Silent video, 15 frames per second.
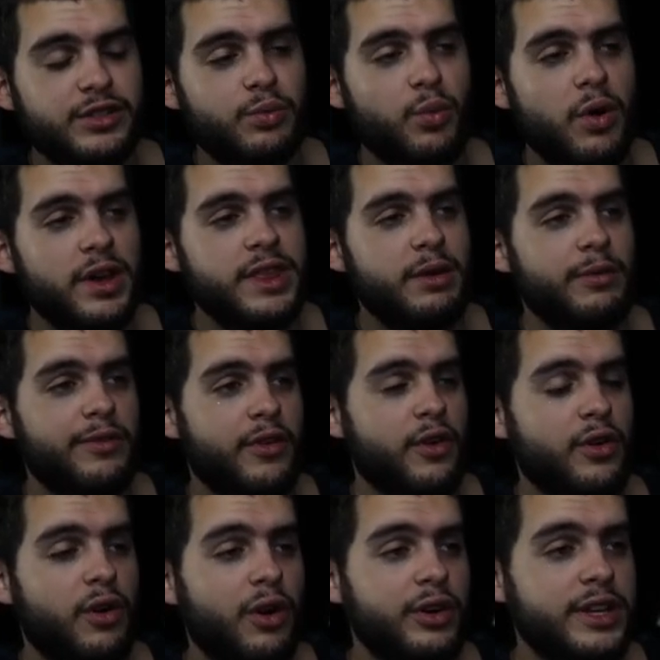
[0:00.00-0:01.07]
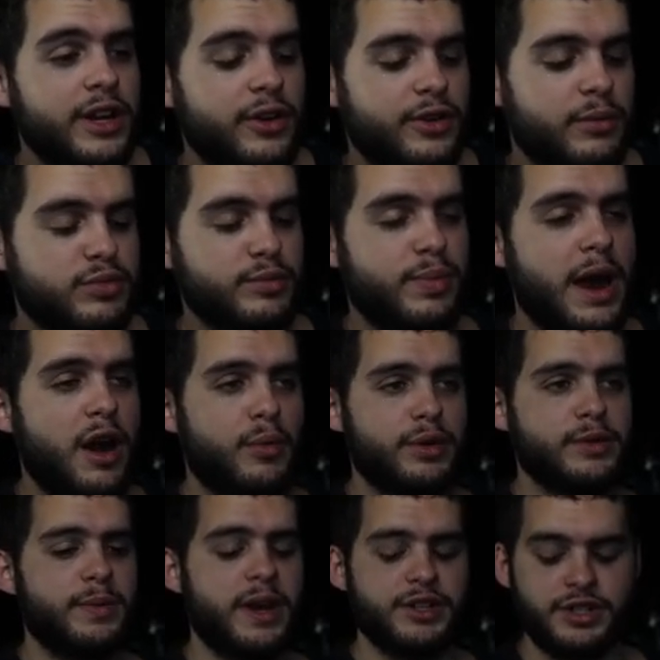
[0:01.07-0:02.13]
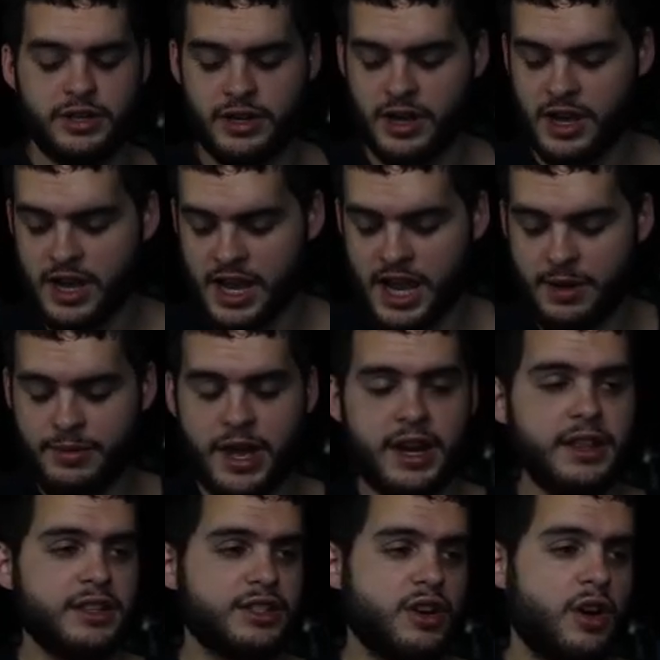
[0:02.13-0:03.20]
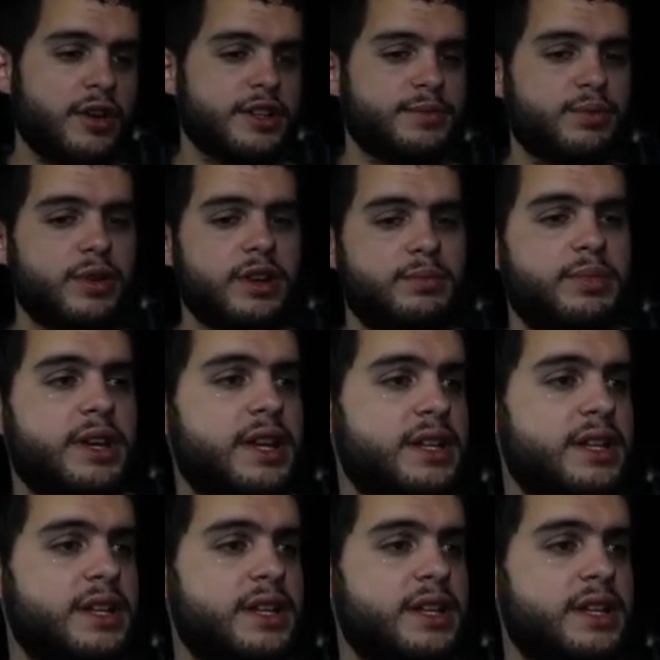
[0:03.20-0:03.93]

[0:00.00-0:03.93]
one that we've heard all year in terms of power up expansion. Him getting this card is pretty big